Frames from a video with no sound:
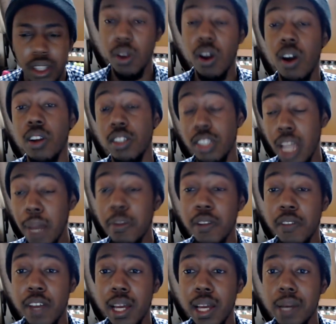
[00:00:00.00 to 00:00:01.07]
On the top of the
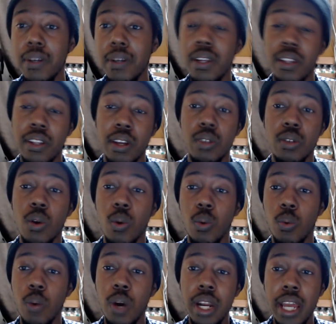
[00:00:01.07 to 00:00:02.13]
Vive, there's
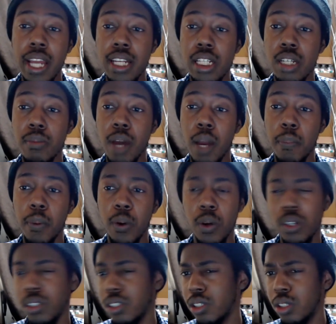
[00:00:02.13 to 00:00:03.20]
one HDMI port,
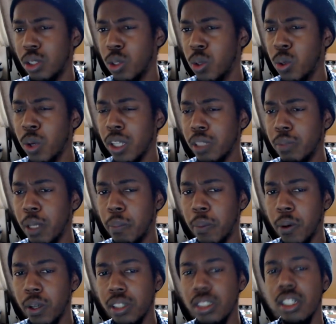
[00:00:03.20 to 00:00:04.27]
two USB
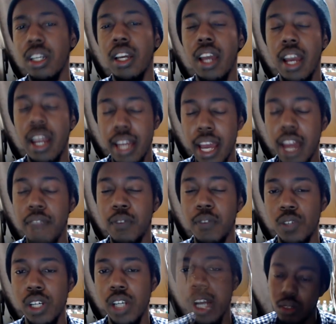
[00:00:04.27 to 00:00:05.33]
ports, and a headphone
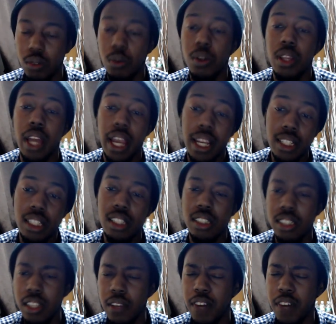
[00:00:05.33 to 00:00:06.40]
jack. Will the
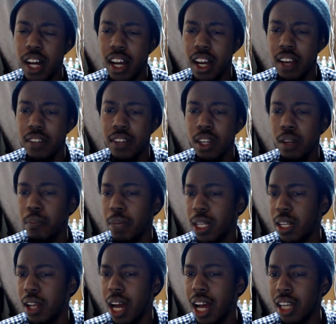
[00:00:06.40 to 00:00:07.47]
HTC Vive be
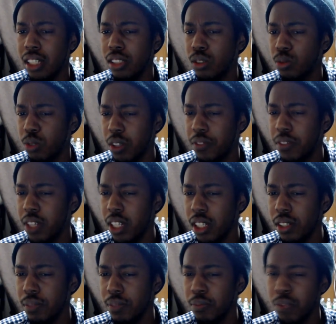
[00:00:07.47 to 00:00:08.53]
the Oculus Rift
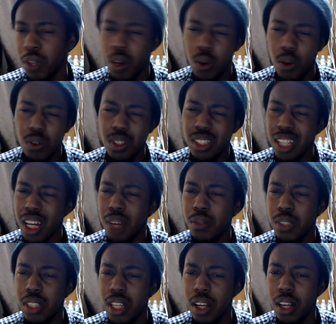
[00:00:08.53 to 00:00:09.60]
killer? Only time will
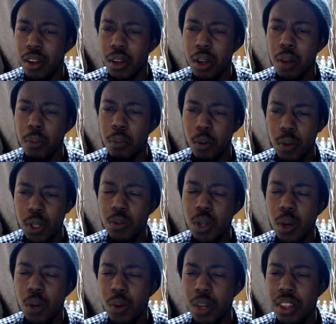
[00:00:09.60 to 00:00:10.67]
tell. But we do
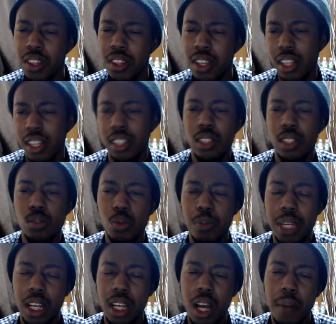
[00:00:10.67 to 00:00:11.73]
know one thing, this will be
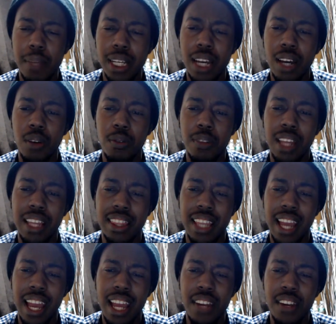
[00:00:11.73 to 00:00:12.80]
coming out at the
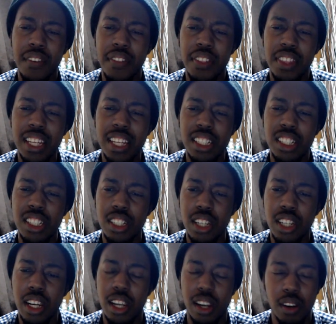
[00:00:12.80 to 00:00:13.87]
end of this
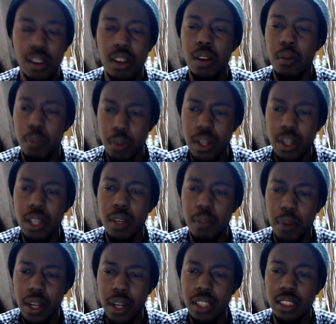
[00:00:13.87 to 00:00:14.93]
year. Pretty
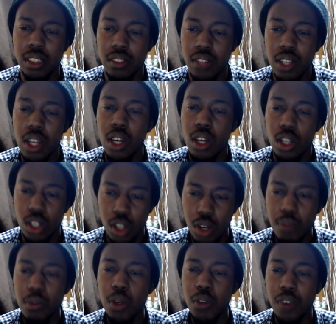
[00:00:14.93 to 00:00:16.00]
impressive. Your
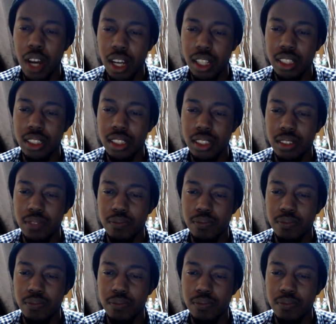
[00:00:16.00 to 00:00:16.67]
move, Oculus.